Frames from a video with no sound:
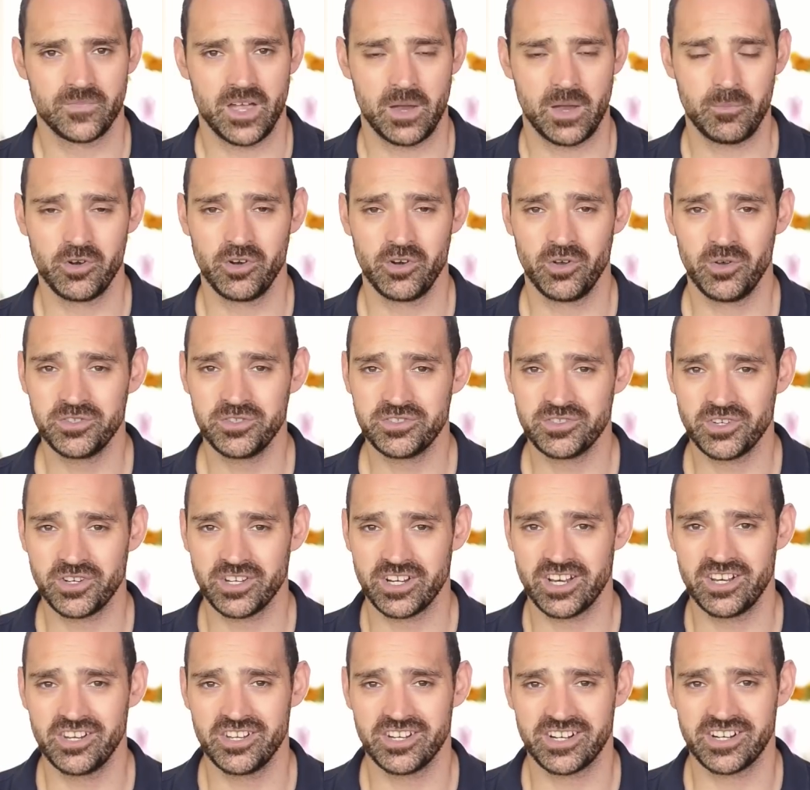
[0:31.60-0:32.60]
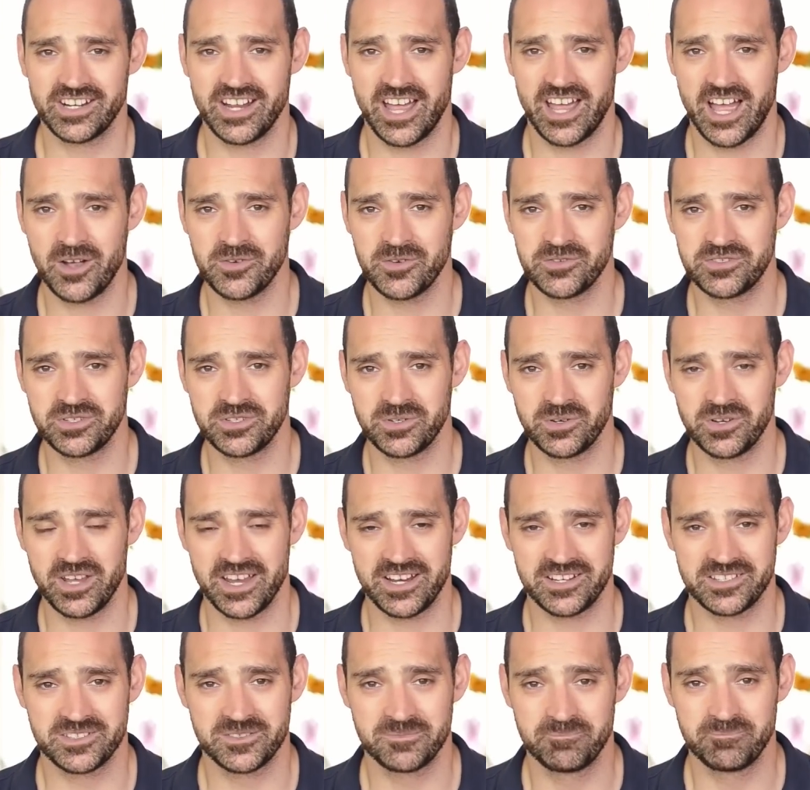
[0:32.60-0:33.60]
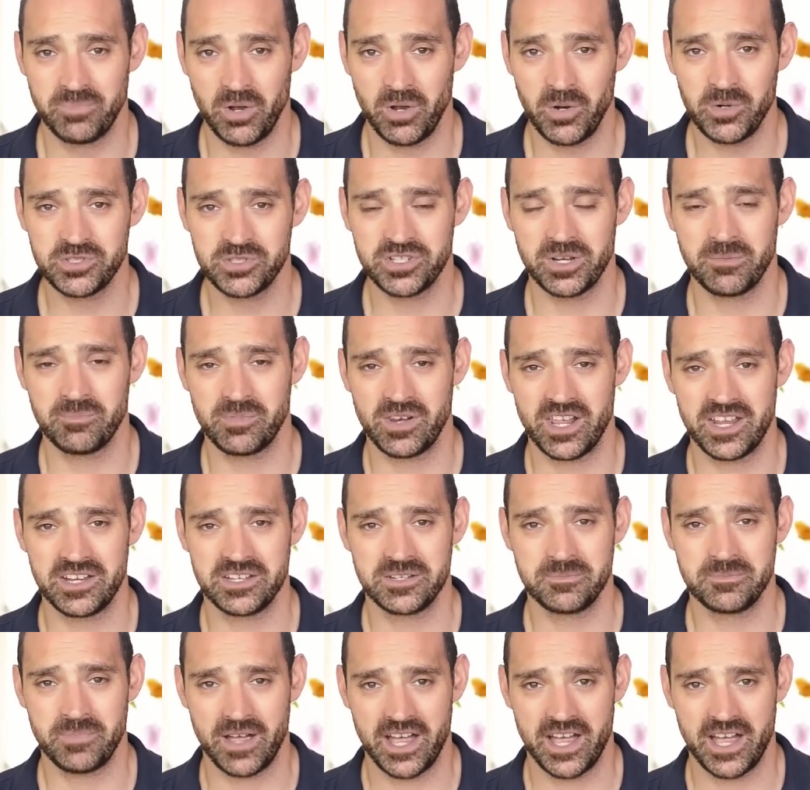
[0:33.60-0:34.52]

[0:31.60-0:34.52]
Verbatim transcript: And we're also going to look at how to exposure blend